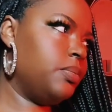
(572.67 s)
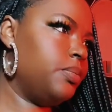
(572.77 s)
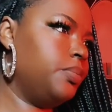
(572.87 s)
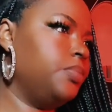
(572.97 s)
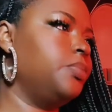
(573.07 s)

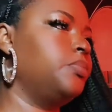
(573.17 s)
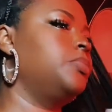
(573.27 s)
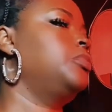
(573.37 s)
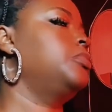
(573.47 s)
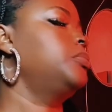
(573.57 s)

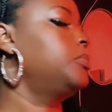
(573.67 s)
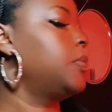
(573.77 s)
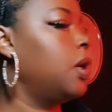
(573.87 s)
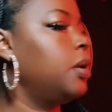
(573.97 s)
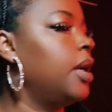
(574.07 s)

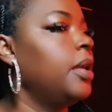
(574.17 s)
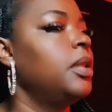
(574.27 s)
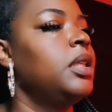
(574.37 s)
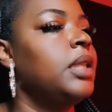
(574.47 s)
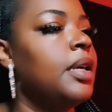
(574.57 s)
Okay,
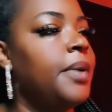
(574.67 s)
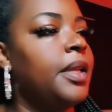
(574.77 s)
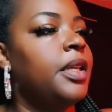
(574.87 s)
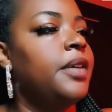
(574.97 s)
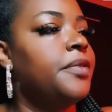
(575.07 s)
let's talk
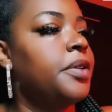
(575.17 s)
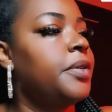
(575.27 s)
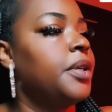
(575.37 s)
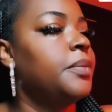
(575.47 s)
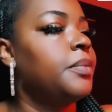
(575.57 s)
about love real
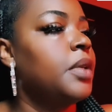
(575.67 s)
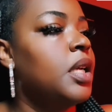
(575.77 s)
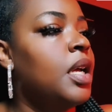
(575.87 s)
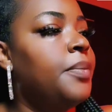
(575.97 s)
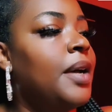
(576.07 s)
quick.
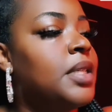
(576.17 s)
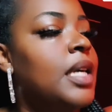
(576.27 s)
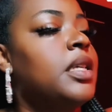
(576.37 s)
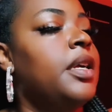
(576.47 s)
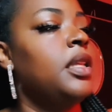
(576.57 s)
But I was
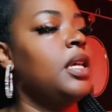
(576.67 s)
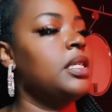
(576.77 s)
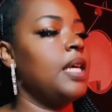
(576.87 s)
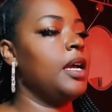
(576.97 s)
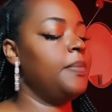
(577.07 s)
also hearing,
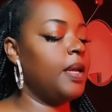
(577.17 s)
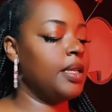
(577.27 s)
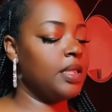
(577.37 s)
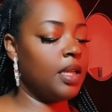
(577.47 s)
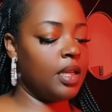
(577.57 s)
let's talk
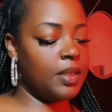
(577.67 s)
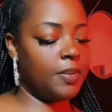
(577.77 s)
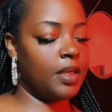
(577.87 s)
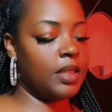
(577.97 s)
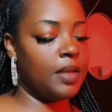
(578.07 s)
about sex.
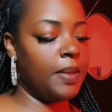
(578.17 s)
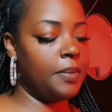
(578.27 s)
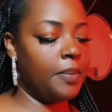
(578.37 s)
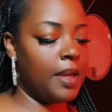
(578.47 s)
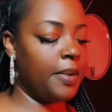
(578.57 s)
But so
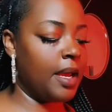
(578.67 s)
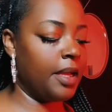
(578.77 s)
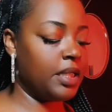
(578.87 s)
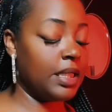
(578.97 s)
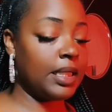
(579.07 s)
people probably out
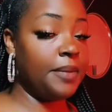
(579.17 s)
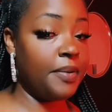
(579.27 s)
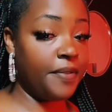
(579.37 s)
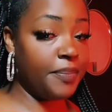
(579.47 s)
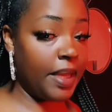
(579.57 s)
here just
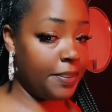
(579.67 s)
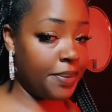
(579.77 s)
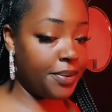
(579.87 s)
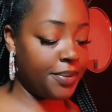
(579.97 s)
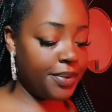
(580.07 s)
sleeping for
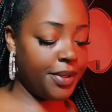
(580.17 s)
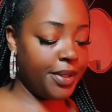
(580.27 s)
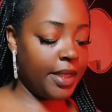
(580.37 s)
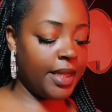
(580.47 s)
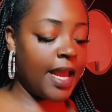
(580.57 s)
people,
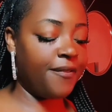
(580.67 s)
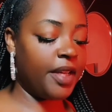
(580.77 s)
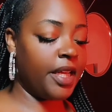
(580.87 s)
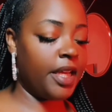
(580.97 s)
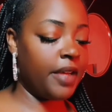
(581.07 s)
not for
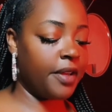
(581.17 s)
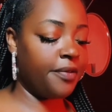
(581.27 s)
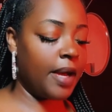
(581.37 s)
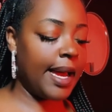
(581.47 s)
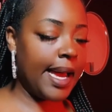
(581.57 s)
love,
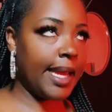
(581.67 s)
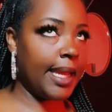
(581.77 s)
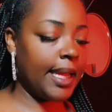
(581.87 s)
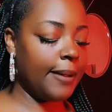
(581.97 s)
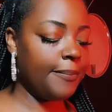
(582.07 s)
FYI.